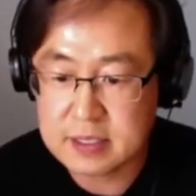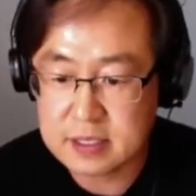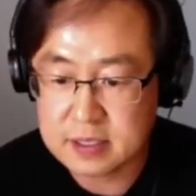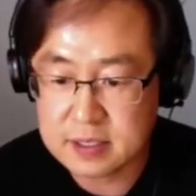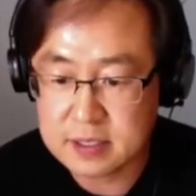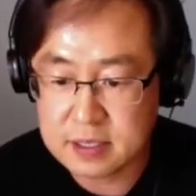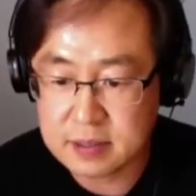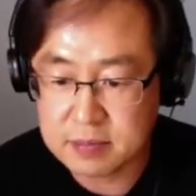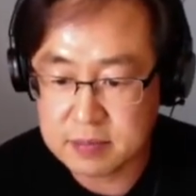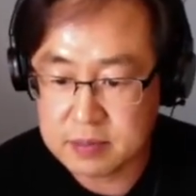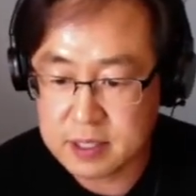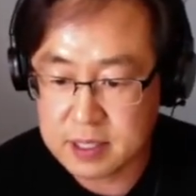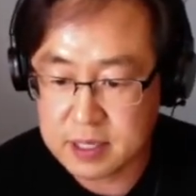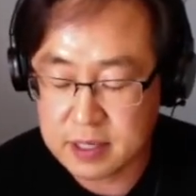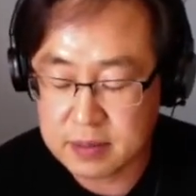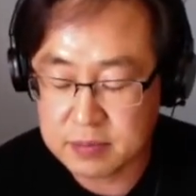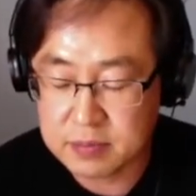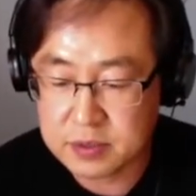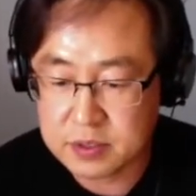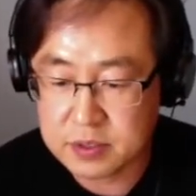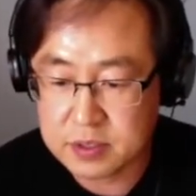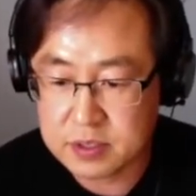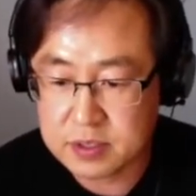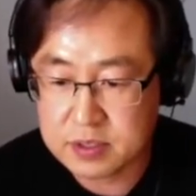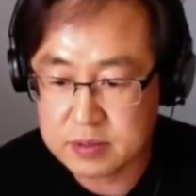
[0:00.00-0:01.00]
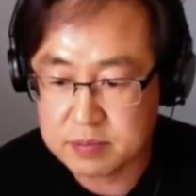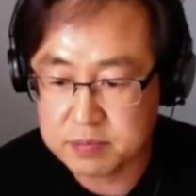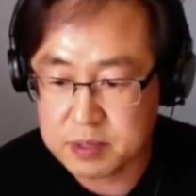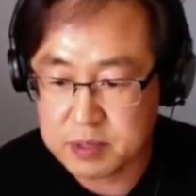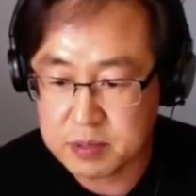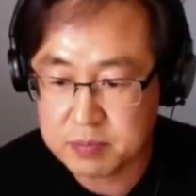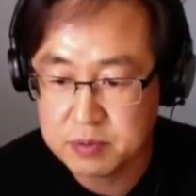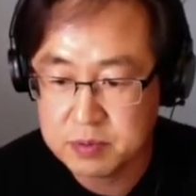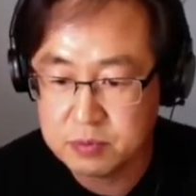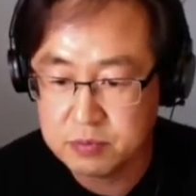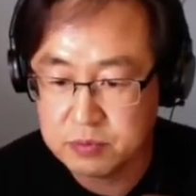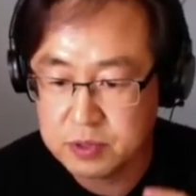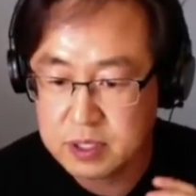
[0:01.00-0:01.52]
sometimes
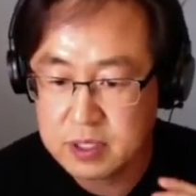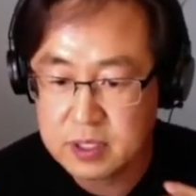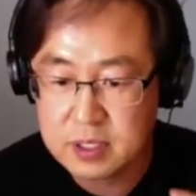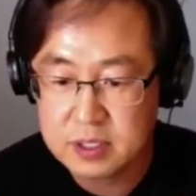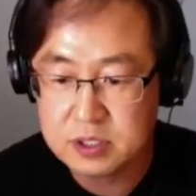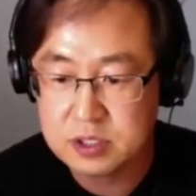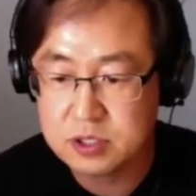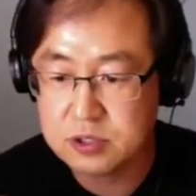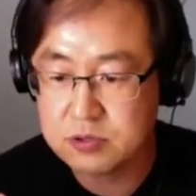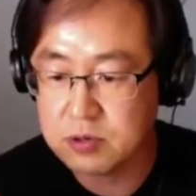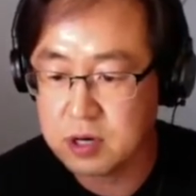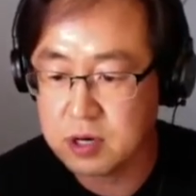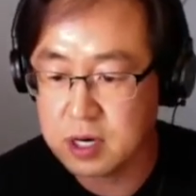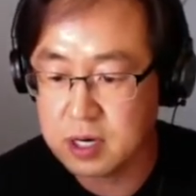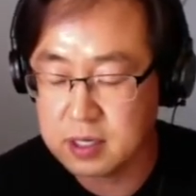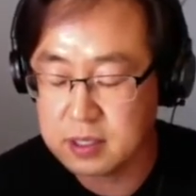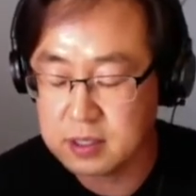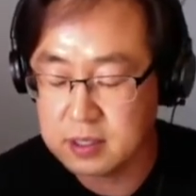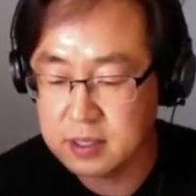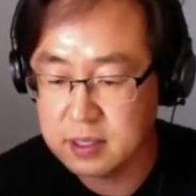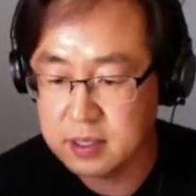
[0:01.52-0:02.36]
people reconstruct